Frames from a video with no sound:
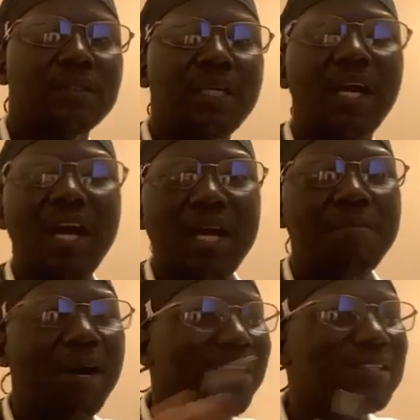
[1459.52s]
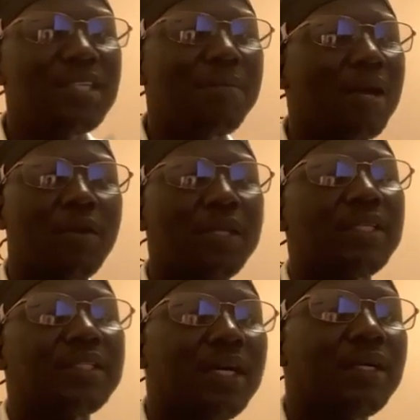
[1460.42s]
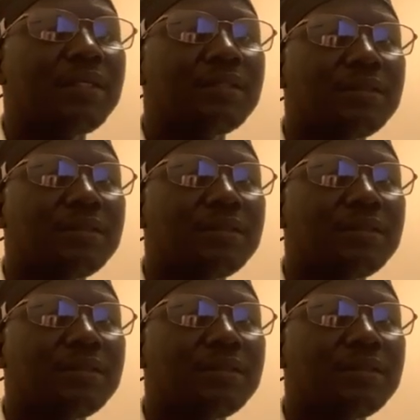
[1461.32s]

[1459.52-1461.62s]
Kagan mark chi market data.